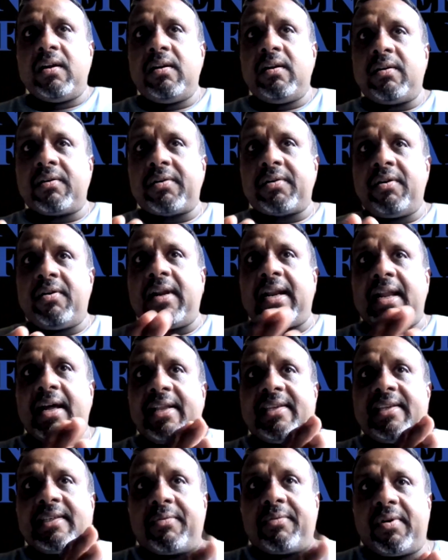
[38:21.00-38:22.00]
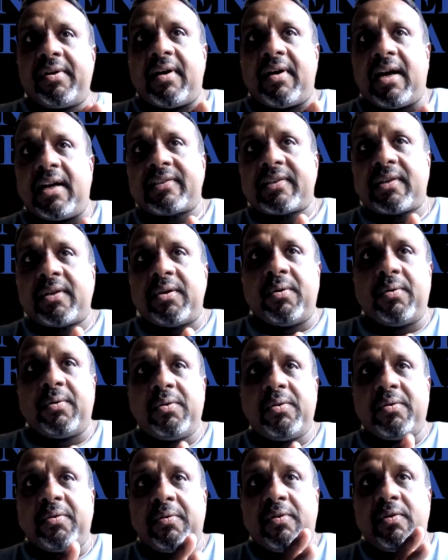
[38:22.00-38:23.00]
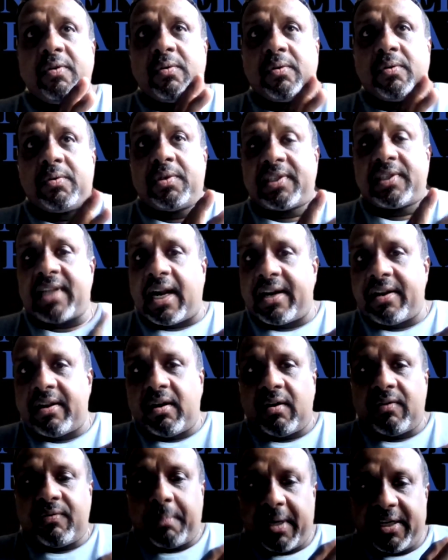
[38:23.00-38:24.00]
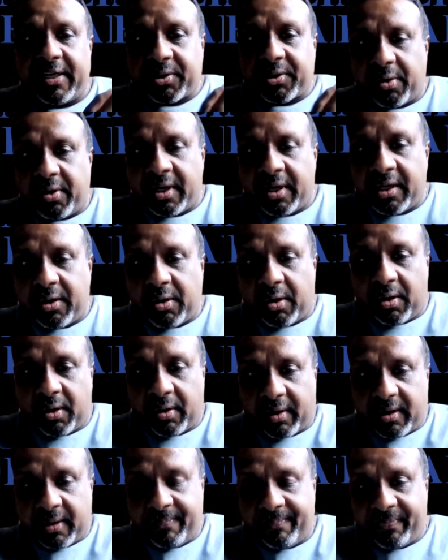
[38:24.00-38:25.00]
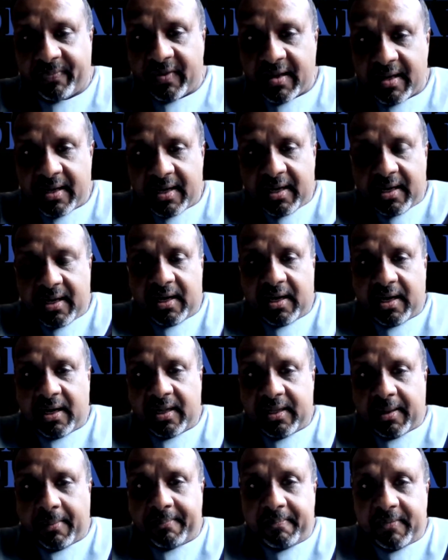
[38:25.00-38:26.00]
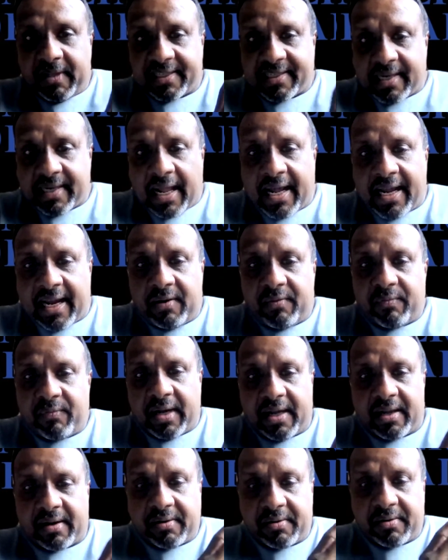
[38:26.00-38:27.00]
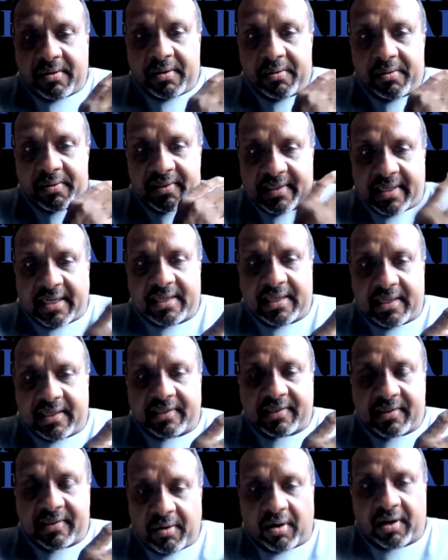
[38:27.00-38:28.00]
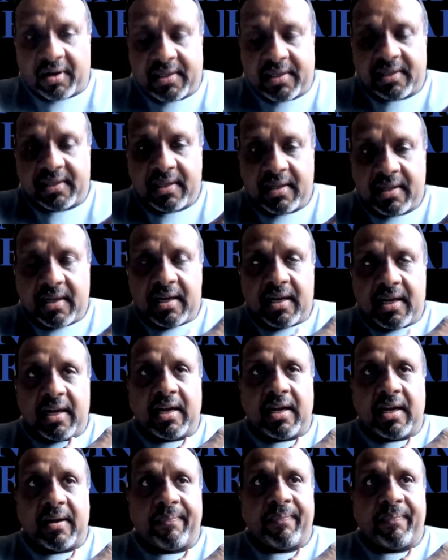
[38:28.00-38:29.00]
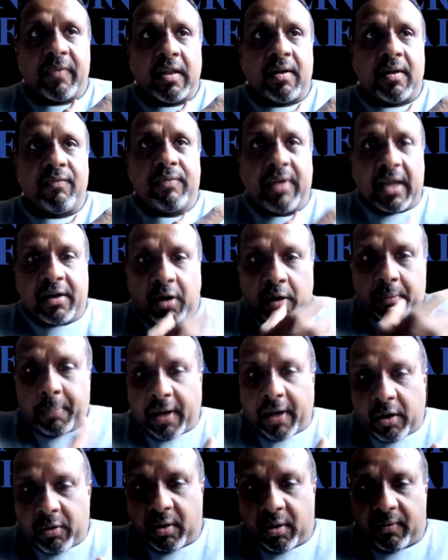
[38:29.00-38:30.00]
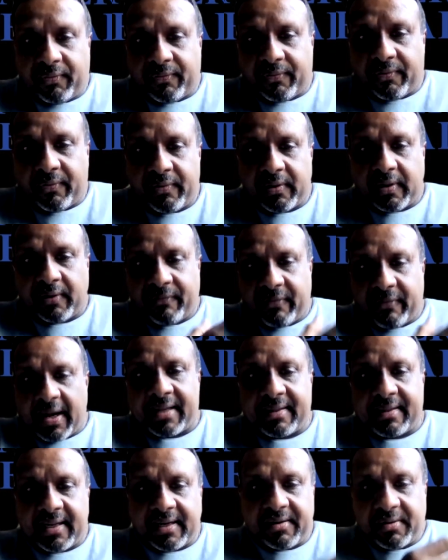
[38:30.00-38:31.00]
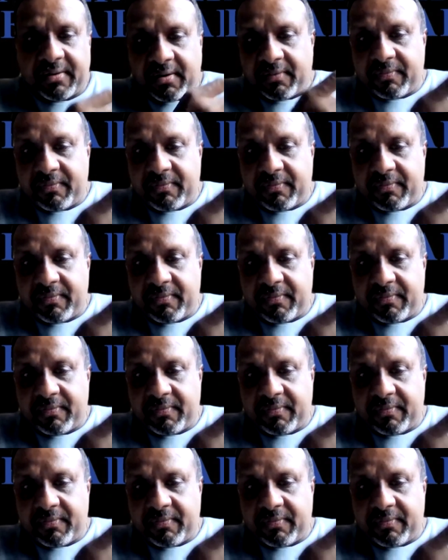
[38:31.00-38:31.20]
Dr. Noel, I just want to ask you, you started off by showing your the slide where you said it is not, we are not proud of the fact that